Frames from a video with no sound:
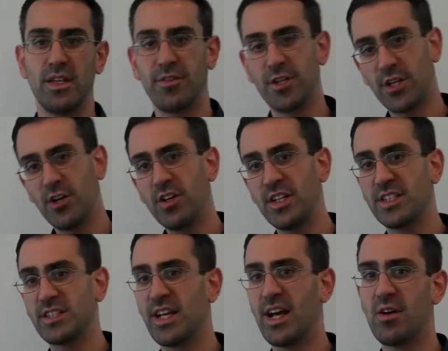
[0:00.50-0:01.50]
If you're
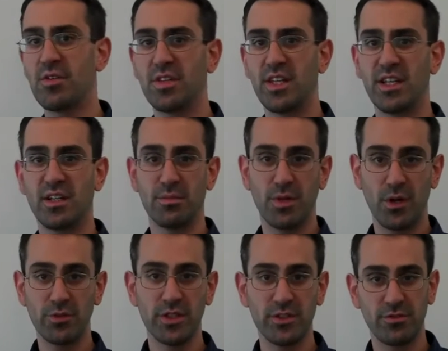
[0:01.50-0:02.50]
curious how the
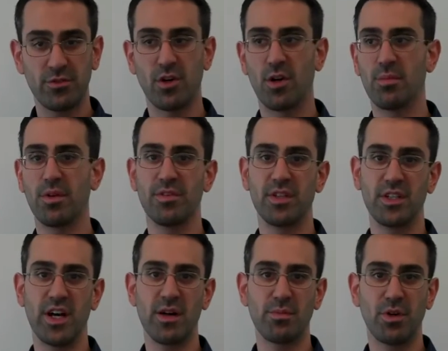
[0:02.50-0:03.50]
component form of the
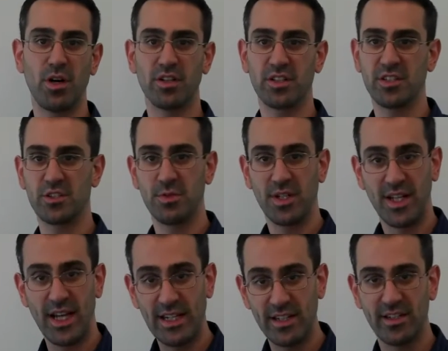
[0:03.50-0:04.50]
dot product is
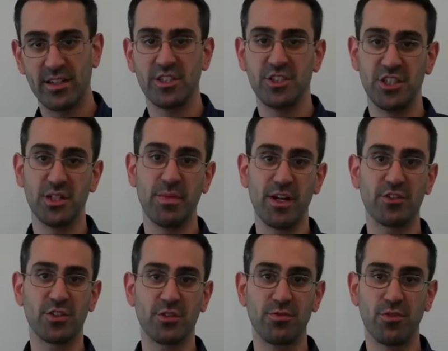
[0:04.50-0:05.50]
related to the
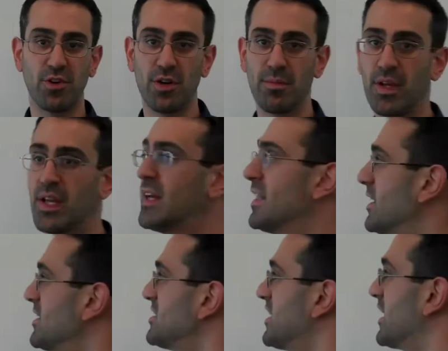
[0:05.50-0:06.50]
geometric form,
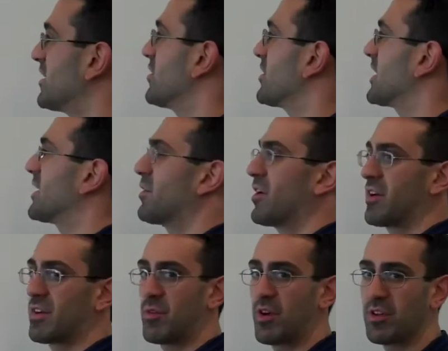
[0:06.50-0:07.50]
let's take a look at where
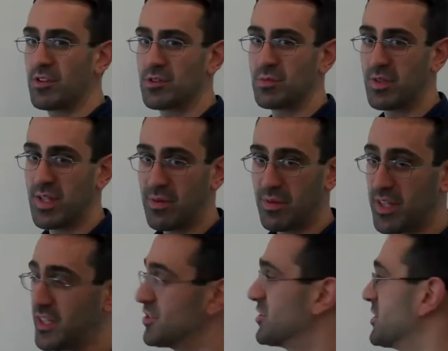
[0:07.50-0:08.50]
that
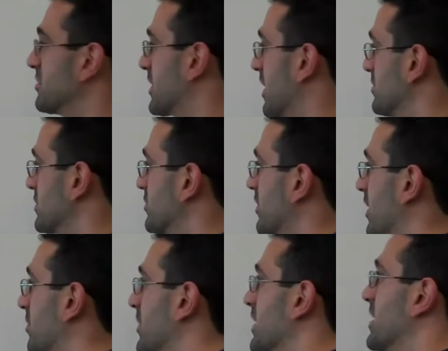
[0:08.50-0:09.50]
relationship comes from.